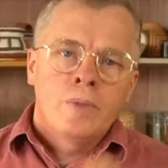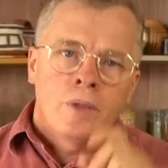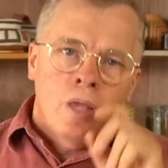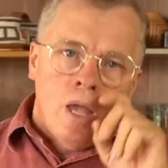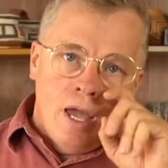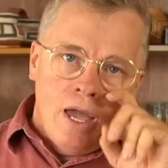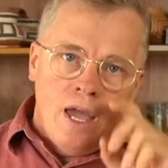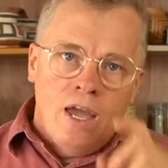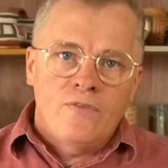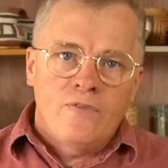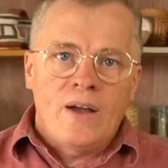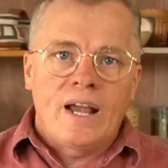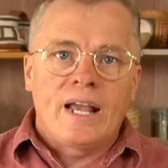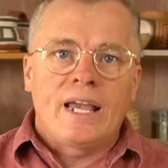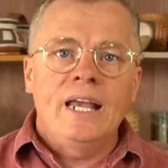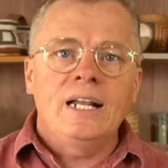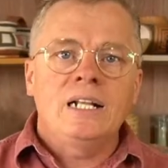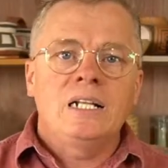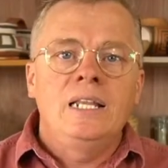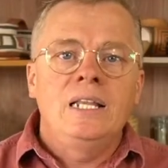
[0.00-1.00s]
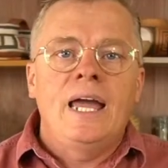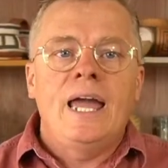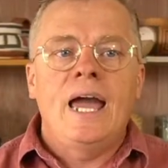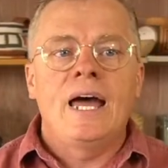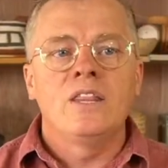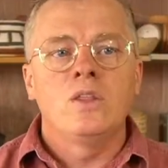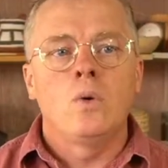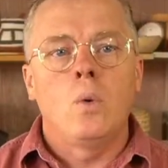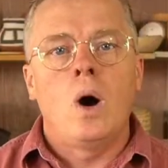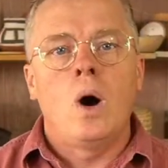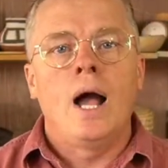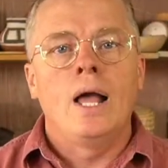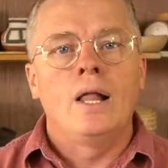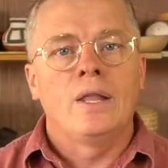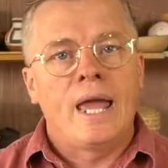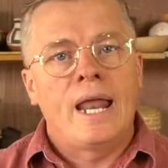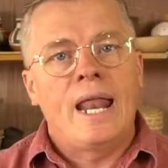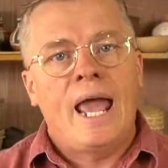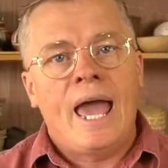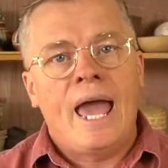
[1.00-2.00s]
If I get clay out of the wild
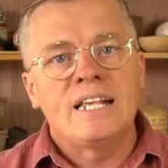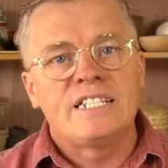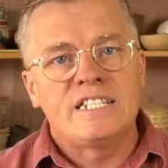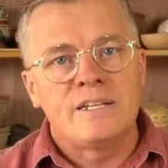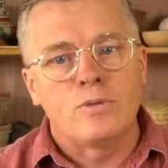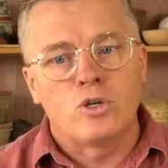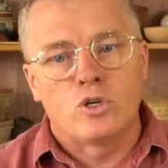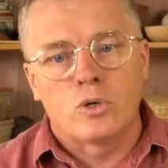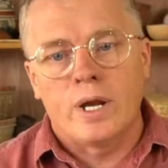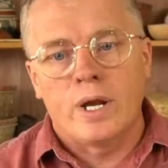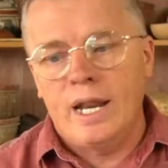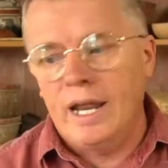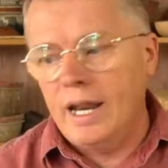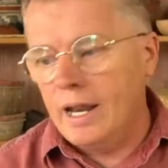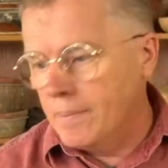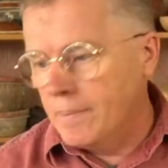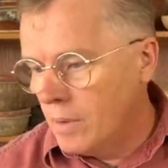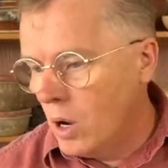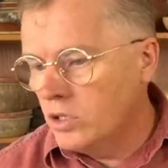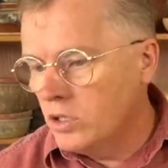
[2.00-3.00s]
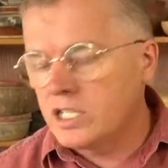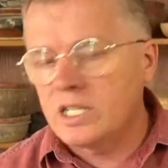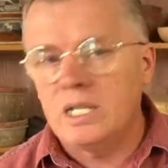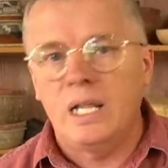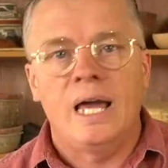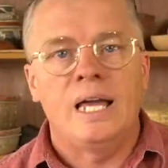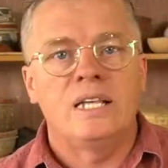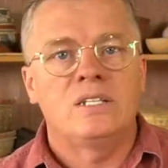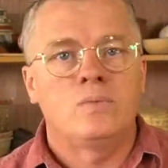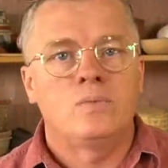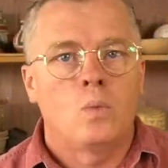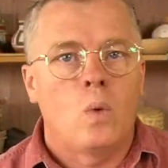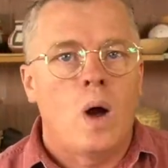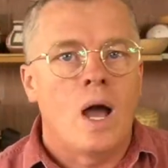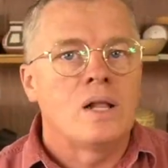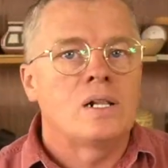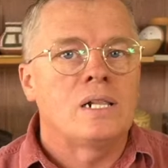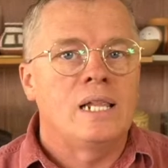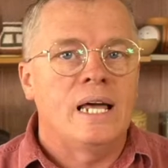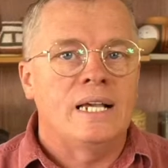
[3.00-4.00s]
and it has some grit in it, most clays,
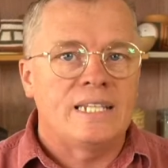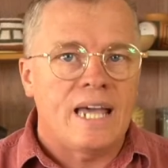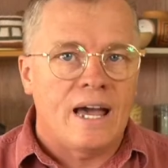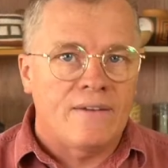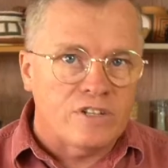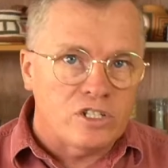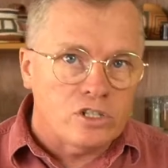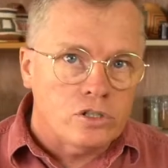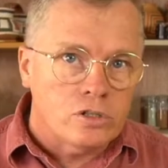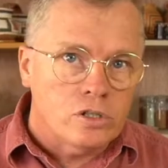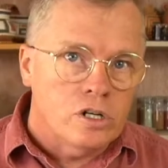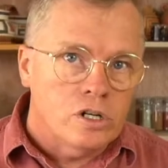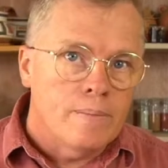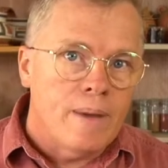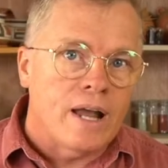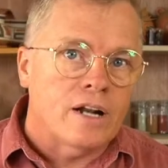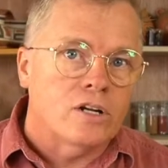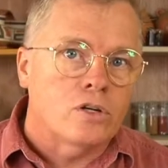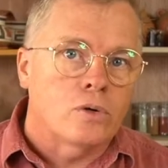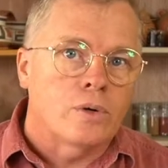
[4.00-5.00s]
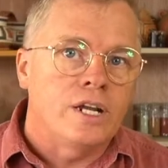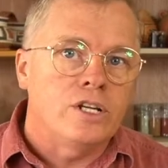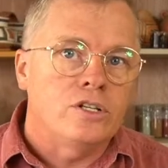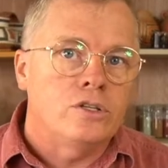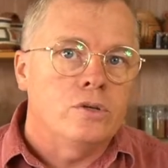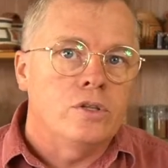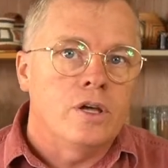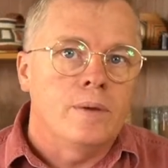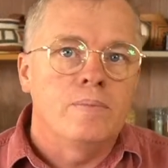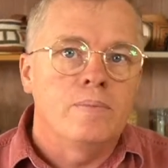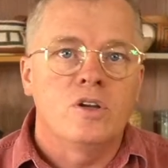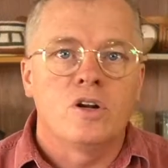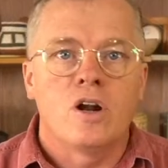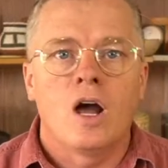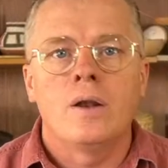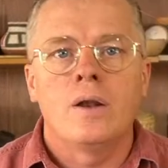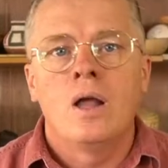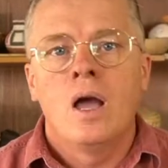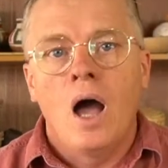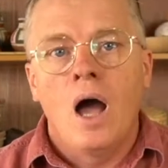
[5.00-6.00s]
wild clays, have a certain amount of grit to them. They're
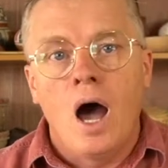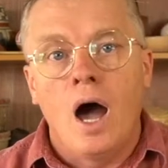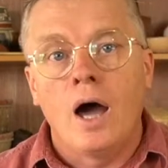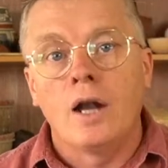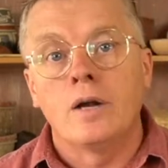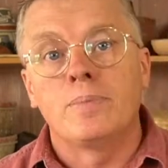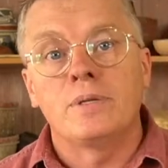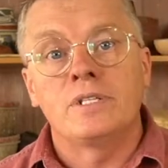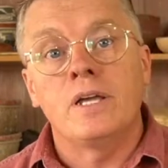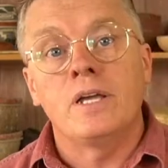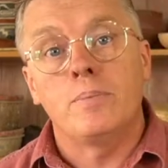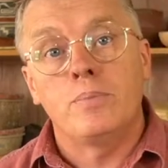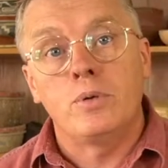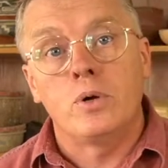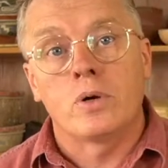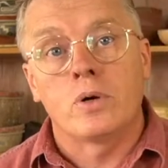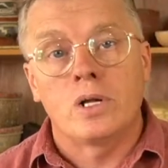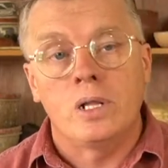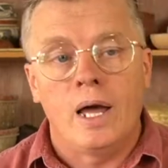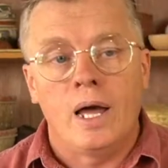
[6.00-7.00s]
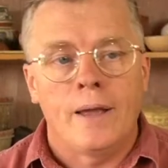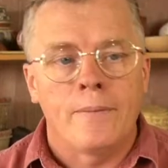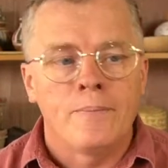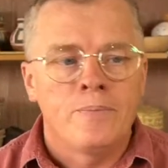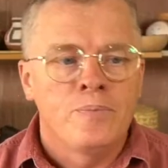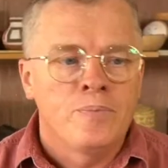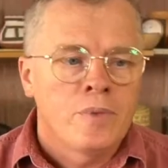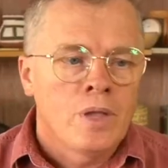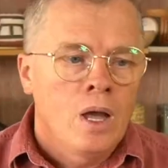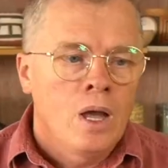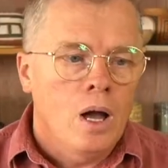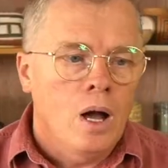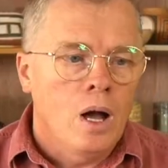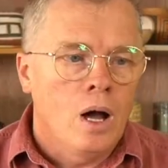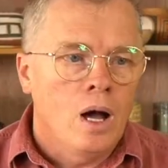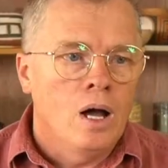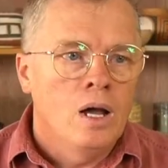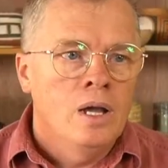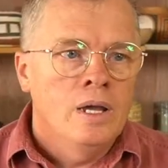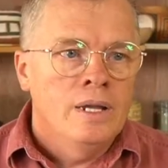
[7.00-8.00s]
not 100% pure clay.
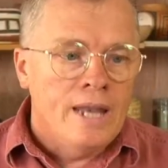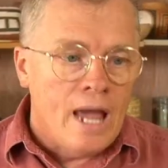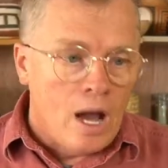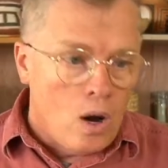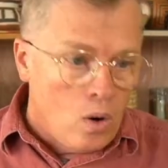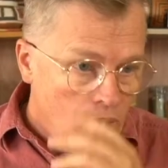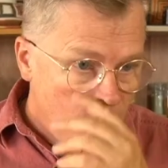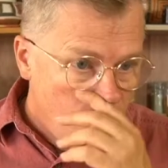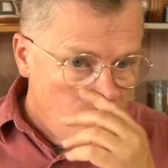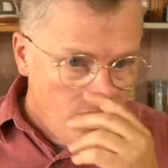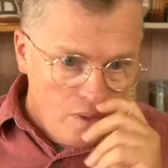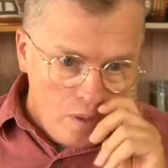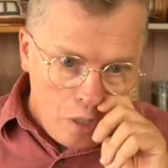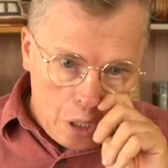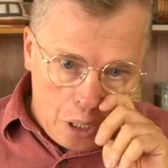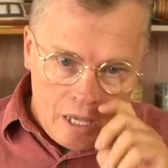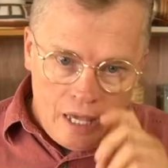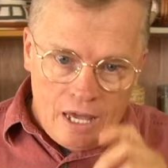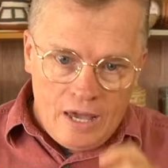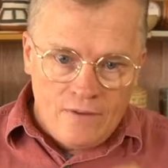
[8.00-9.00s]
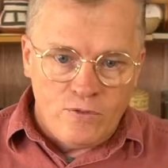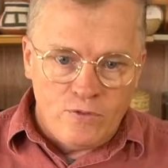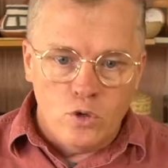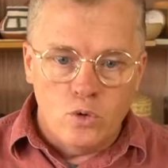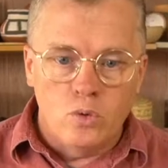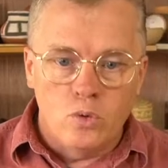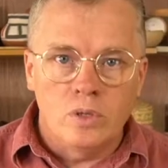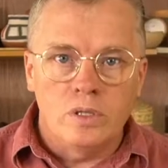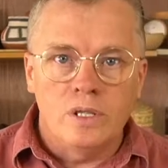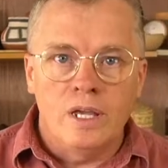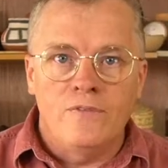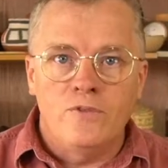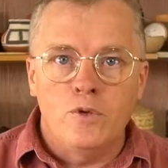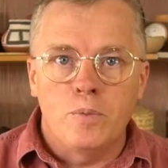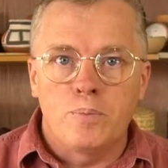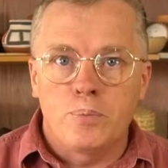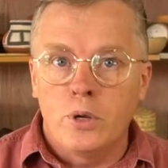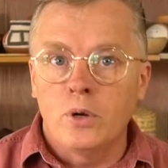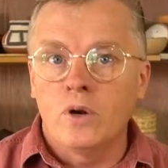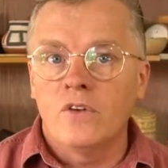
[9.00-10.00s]
Uh, now, if you if you
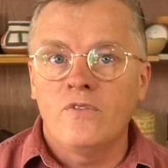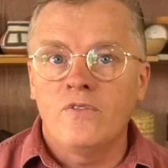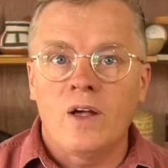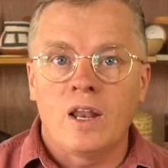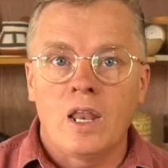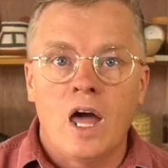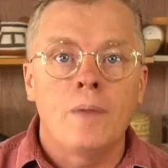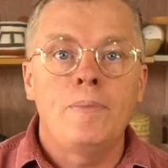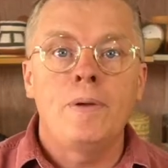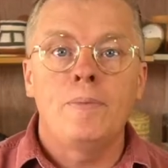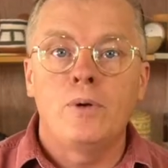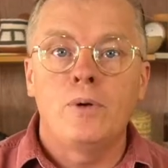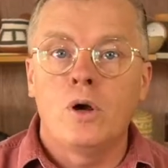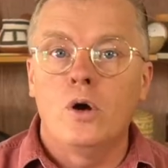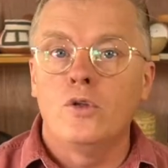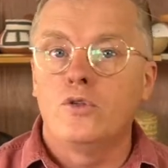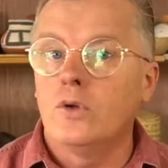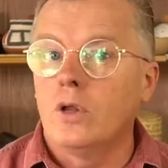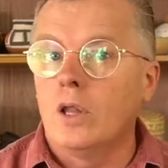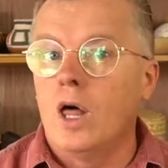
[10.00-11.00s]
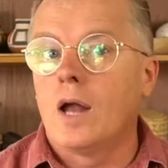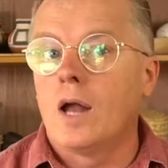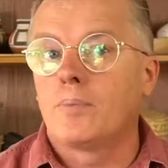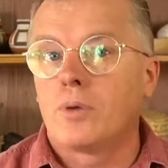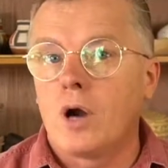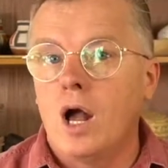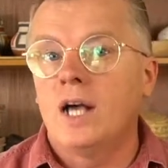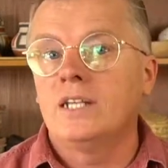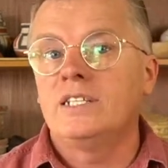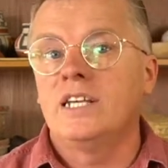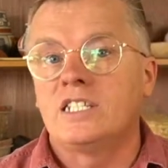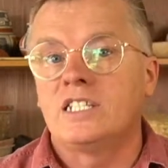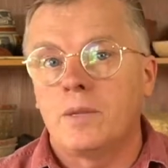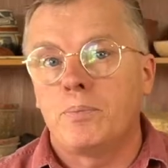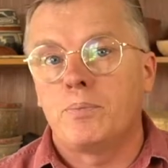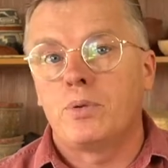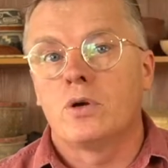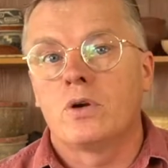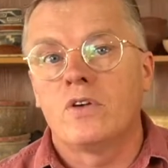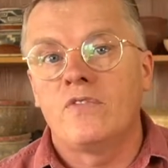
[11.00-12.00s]
purify, a lot of people go through a lot of process to
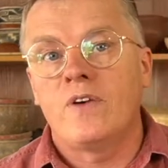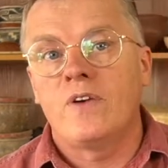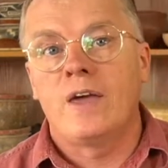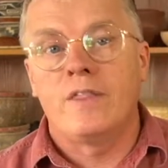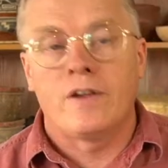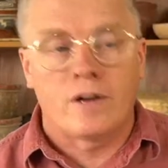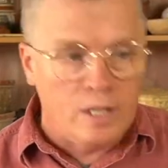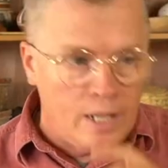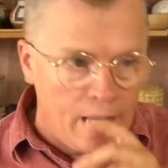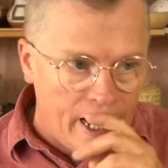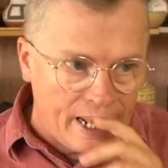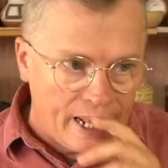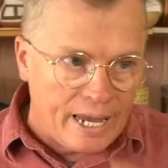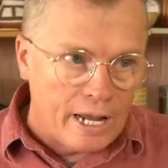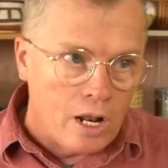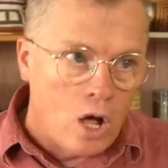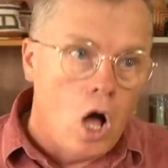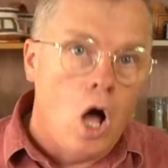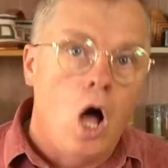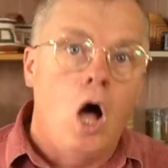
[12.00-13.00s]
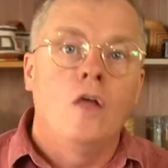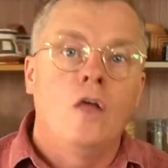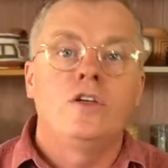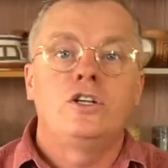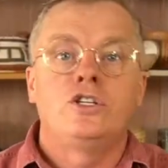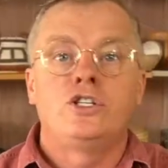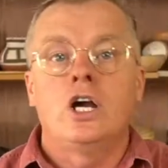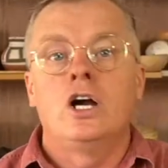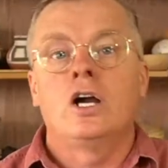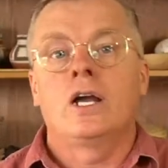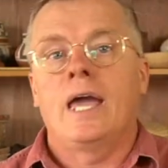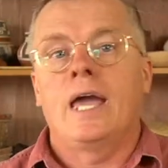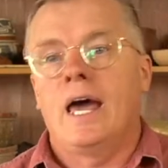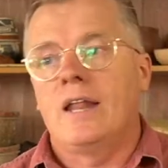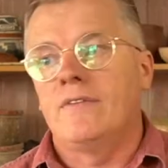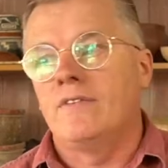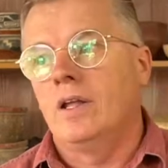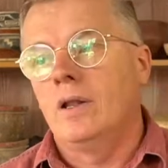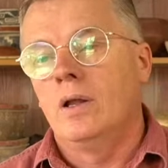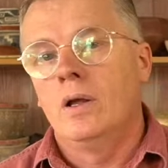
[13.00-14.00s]
purify their clay to get all the junk out of
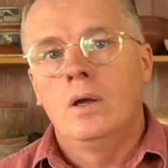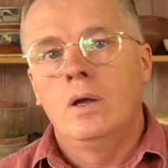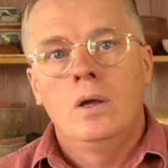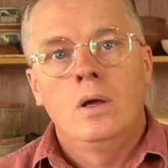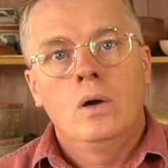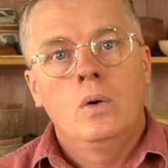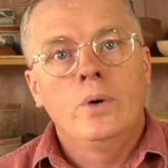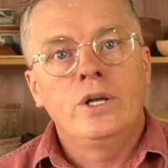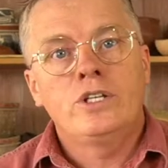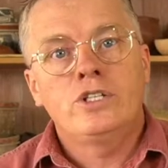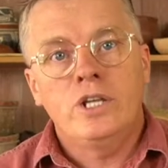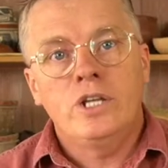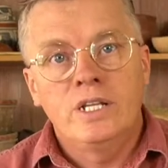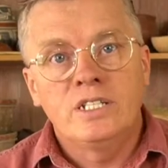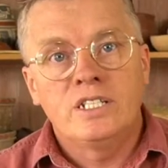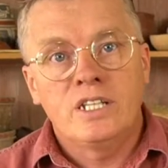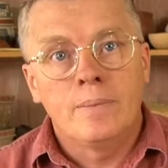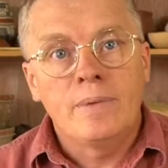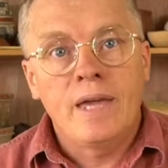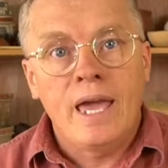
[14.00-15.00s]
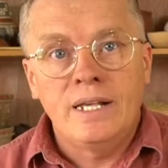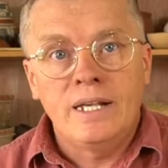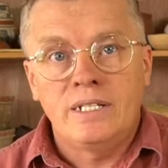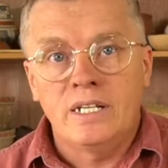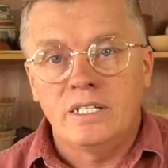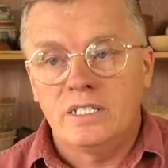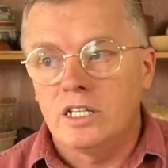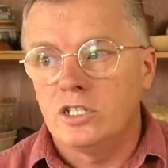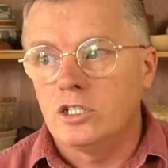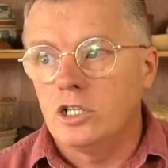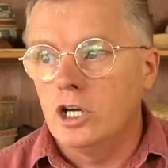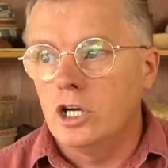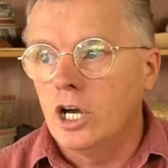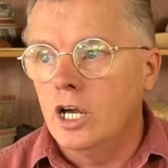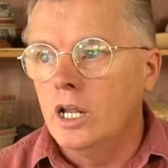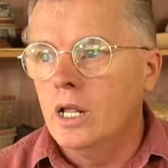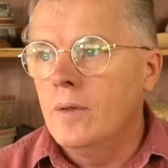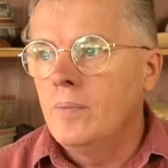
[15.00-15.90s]
it, which in some cases is good